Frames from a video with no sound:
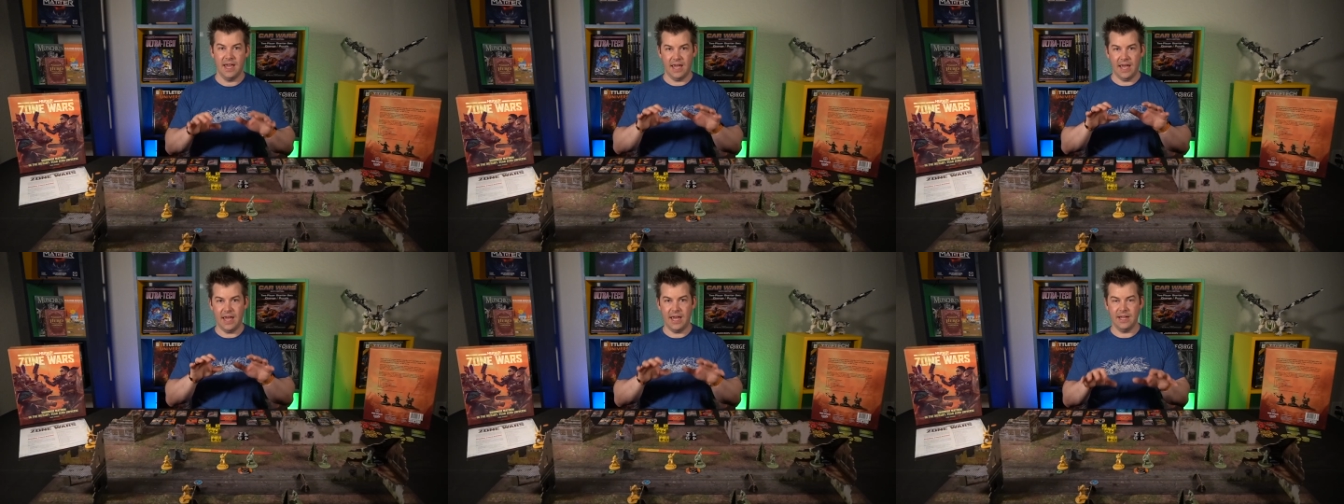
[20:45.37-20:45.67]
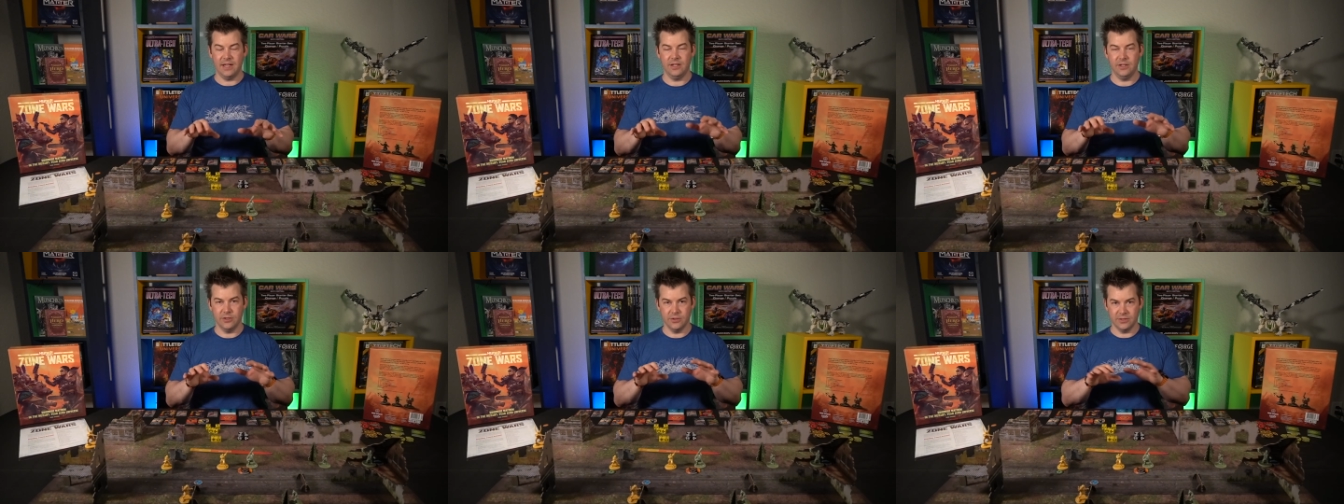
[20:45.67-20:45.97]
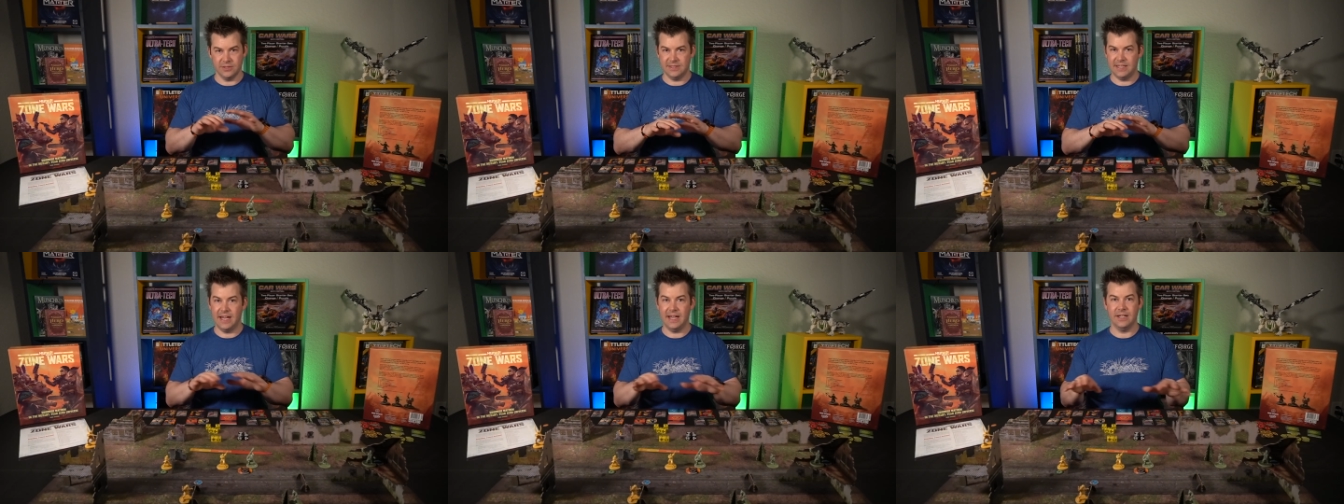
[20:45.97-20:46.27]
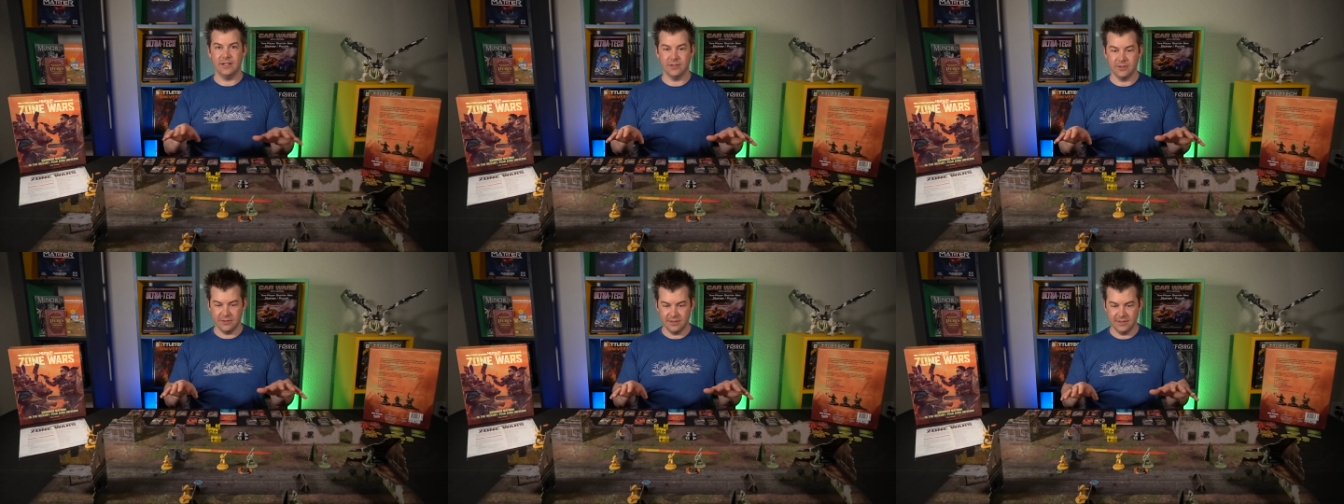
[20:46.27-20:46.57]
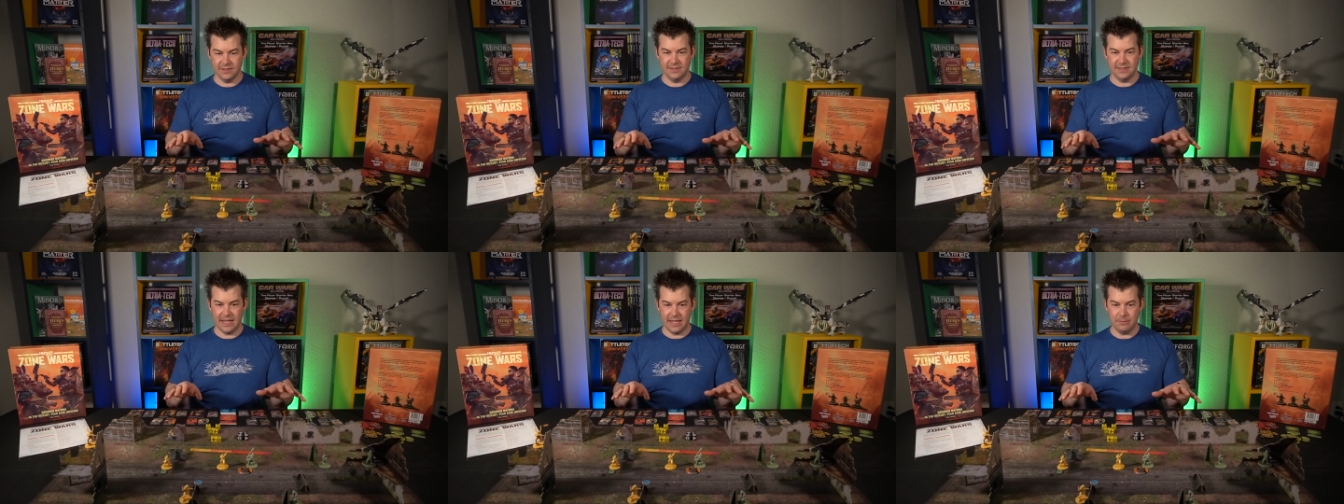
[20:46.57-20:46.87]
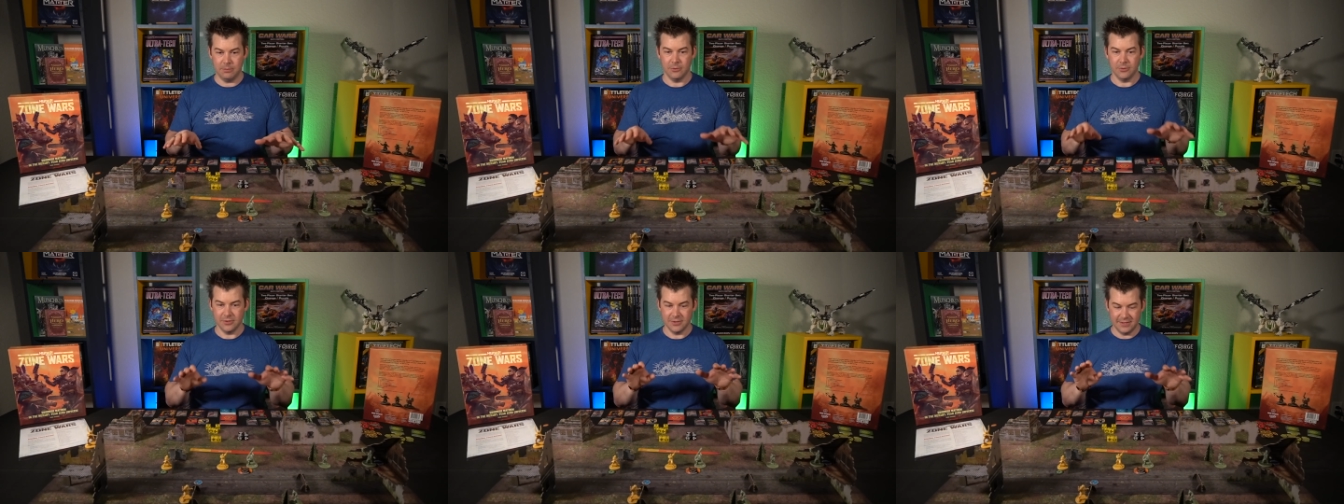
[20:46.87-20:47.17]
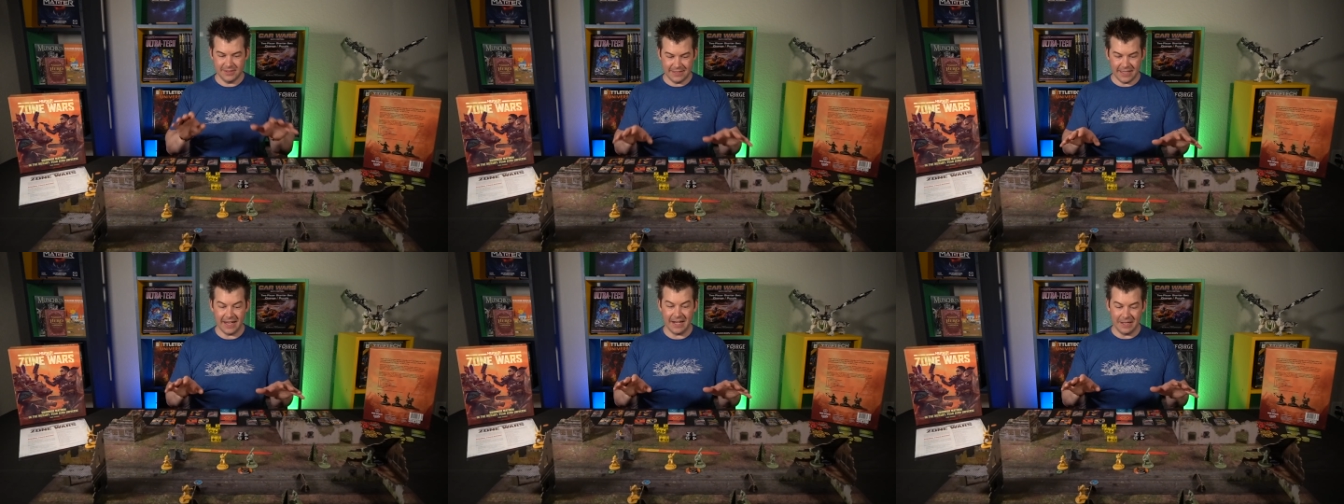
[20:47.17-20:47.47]
at your standard table
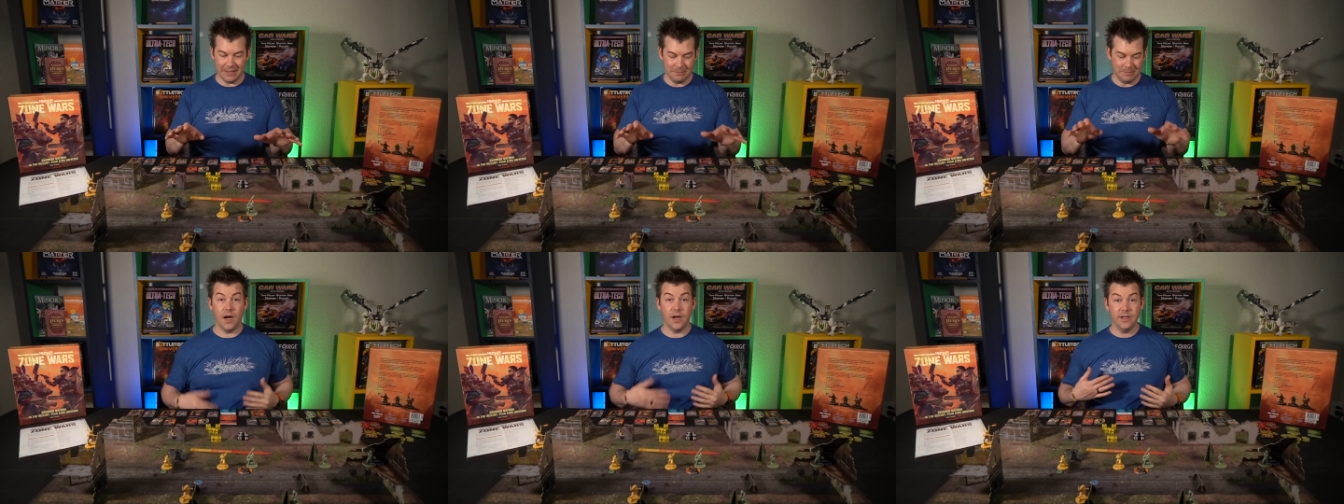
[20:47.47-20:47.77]
setup.